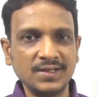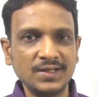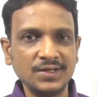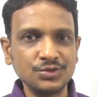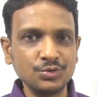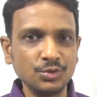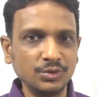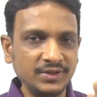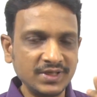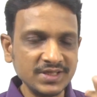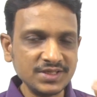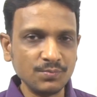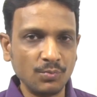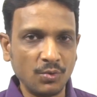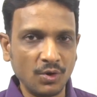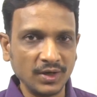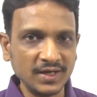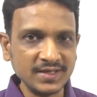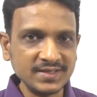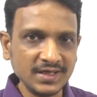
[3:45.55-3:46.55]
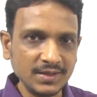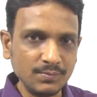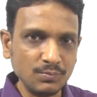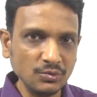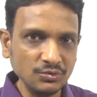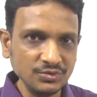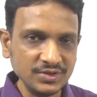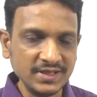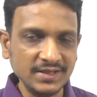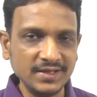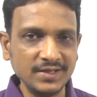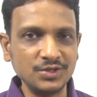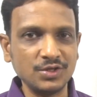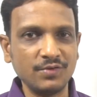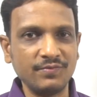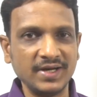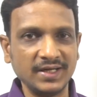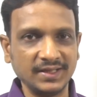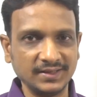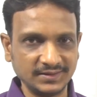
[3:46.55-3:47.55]
So this bolus, it moves in the
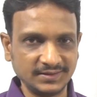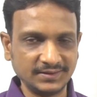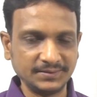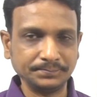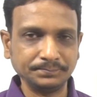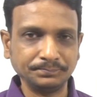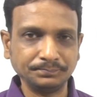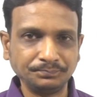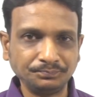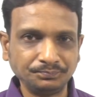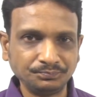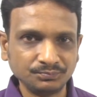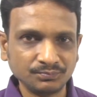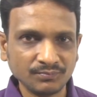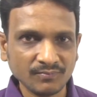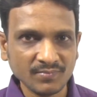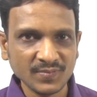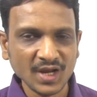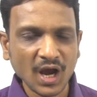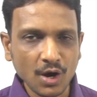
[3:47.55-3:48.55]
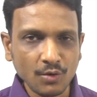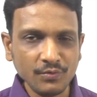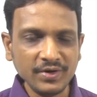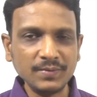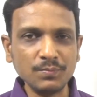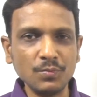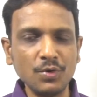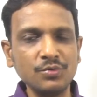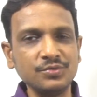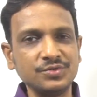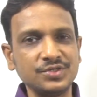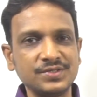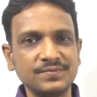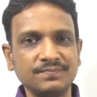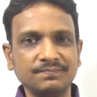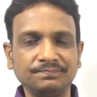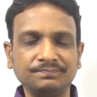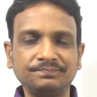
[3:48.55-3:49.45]
esophagus. How it moves?